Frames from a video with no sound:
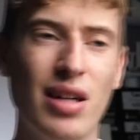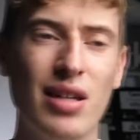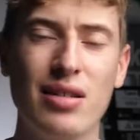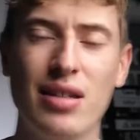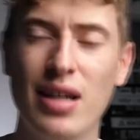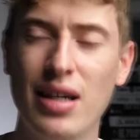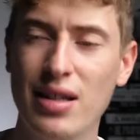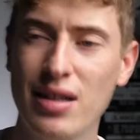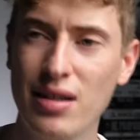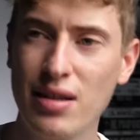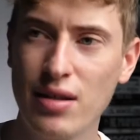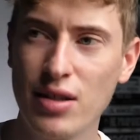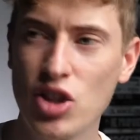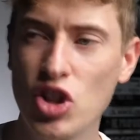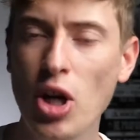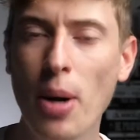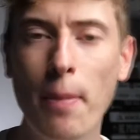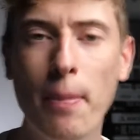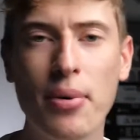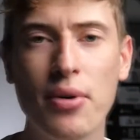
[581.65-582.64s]
and, and
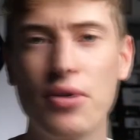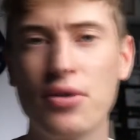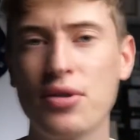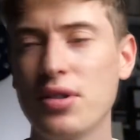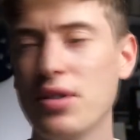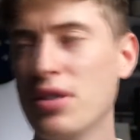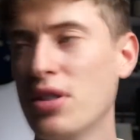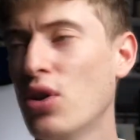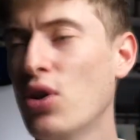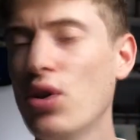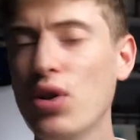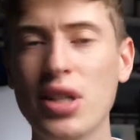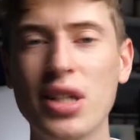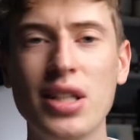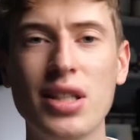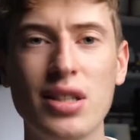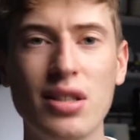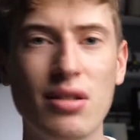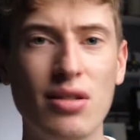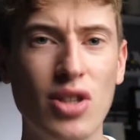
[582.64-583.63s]
jumpers and
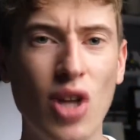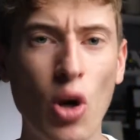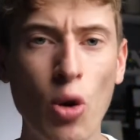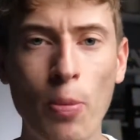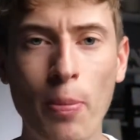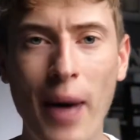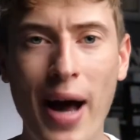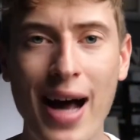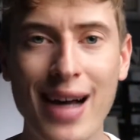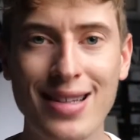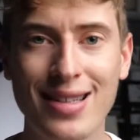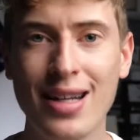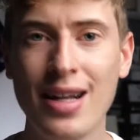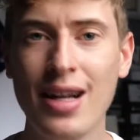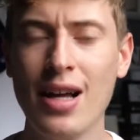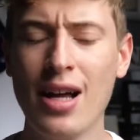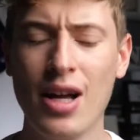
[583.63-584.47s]
hoodies and tote bags.